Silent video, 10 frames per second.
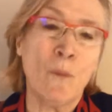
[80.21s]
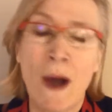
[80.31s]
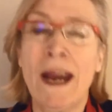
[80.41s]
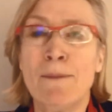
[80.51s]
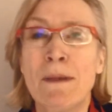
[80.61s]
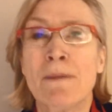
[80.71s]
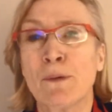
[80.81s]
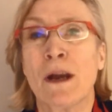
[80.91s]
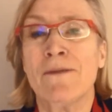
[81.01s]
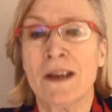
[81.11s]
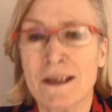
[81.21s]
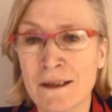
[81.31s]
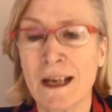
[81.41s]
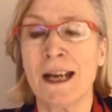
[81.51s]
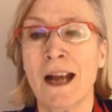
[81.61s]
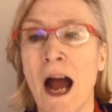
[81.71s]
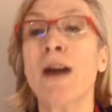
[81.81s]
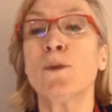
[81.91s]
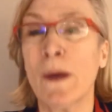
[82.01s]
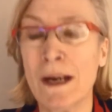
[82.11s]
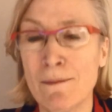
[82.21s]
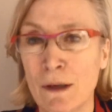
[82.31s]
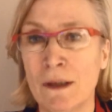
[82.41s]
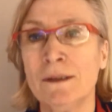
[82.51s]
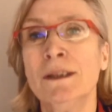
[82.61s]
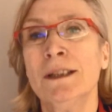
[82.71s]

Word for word: what had been previously unwinnable